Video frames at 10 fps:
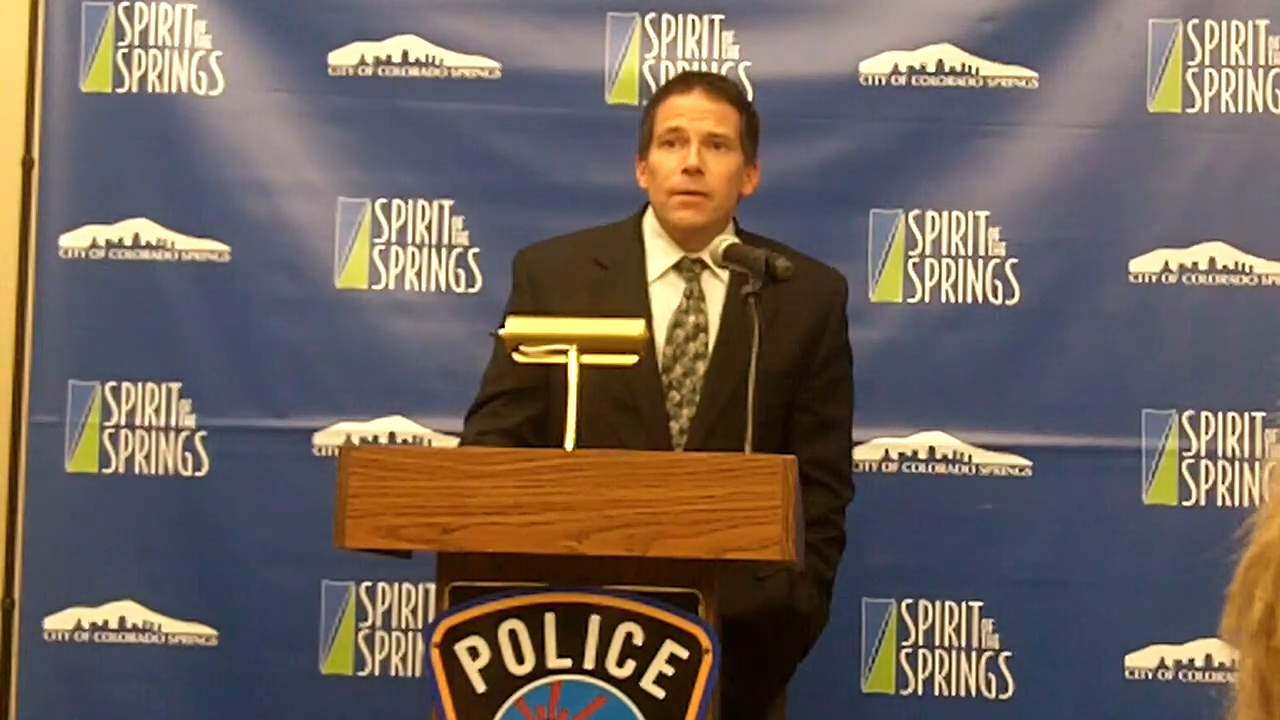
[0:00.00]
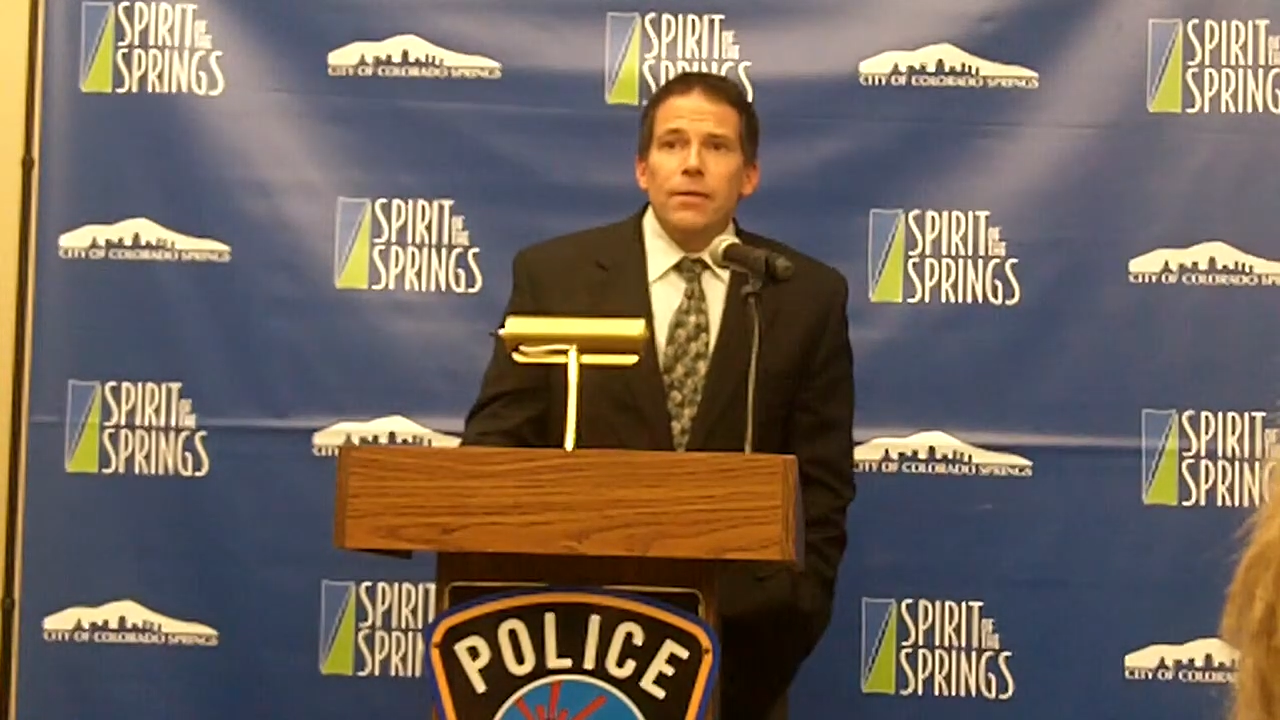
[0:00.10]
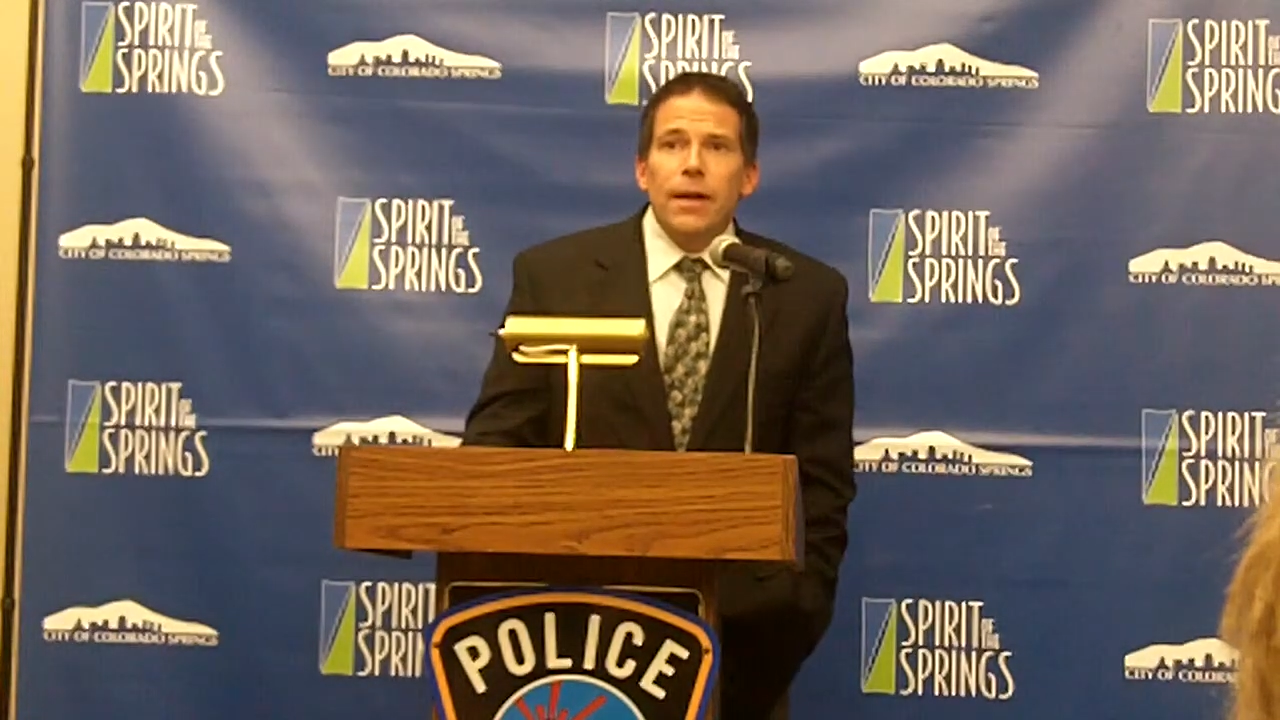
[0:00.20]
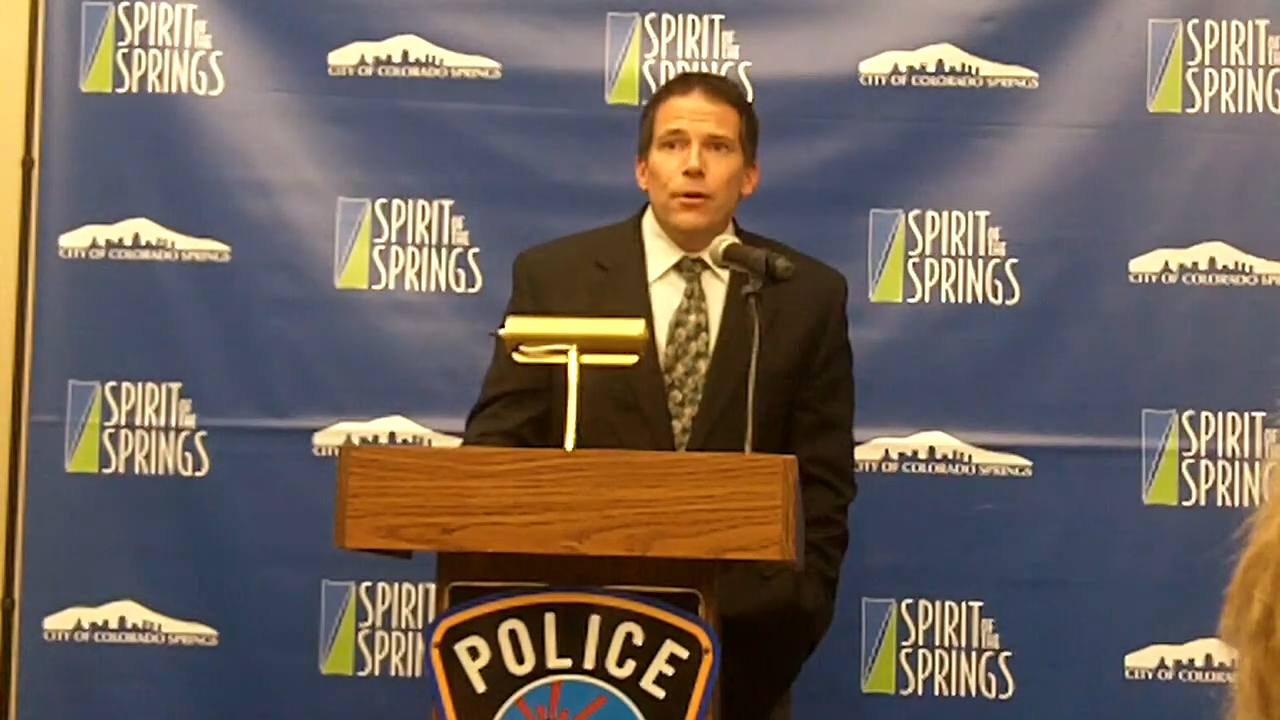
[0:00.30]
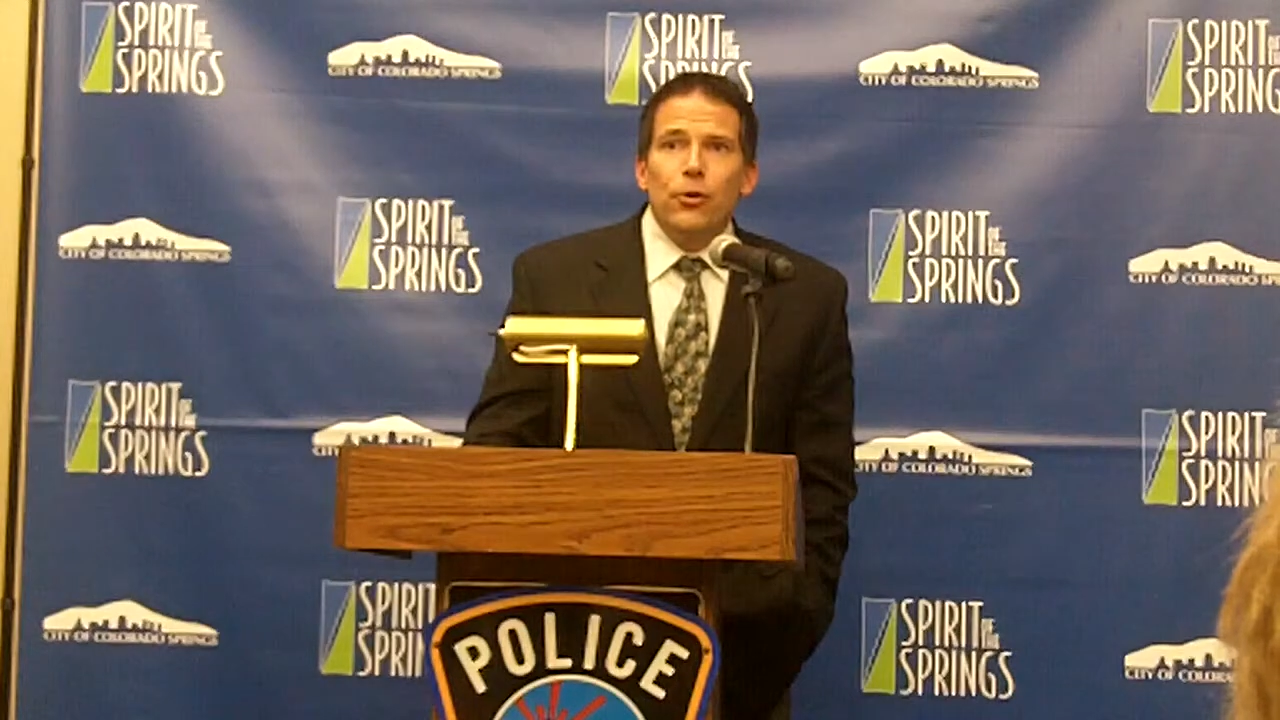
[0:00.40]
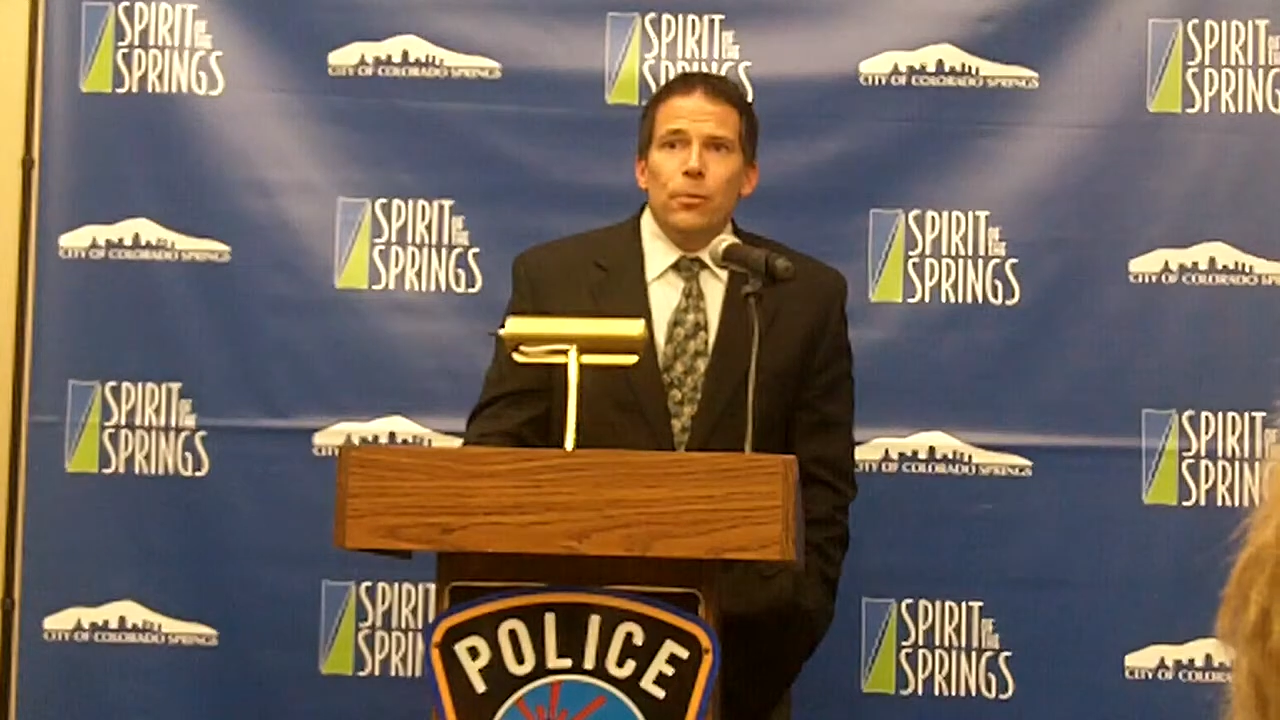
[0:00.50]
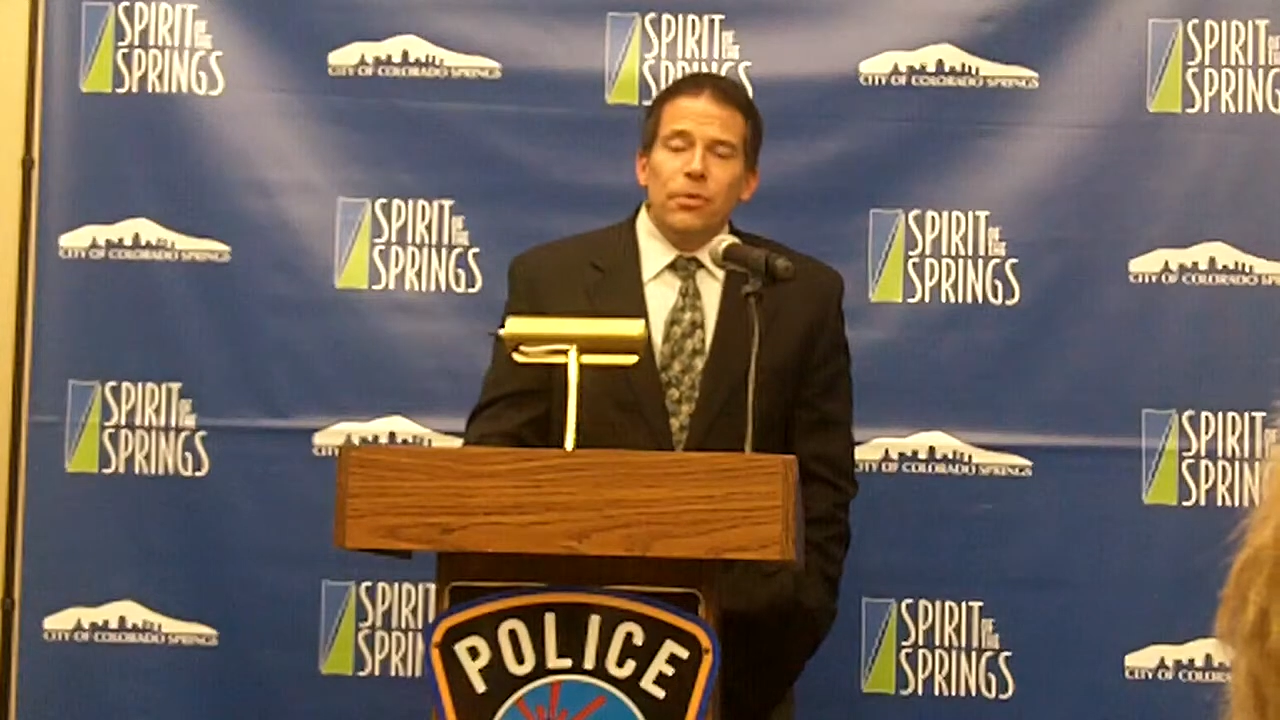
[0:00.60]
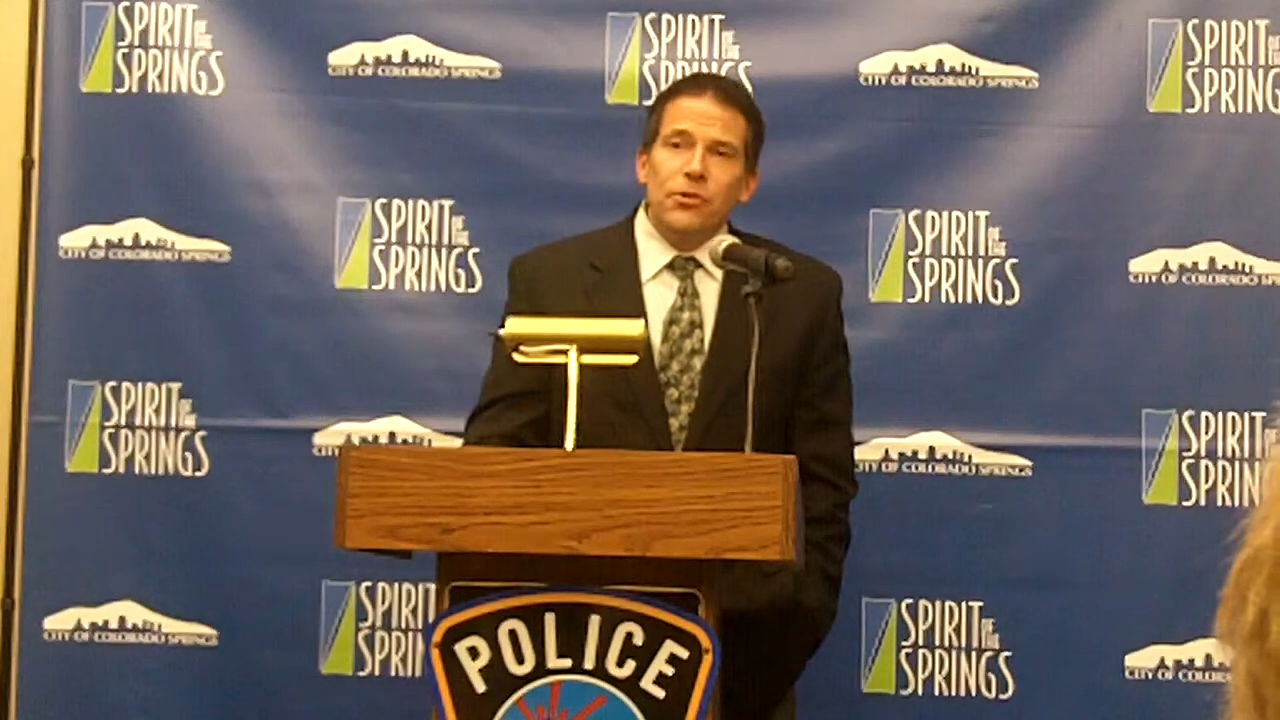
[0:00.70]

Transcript: that interim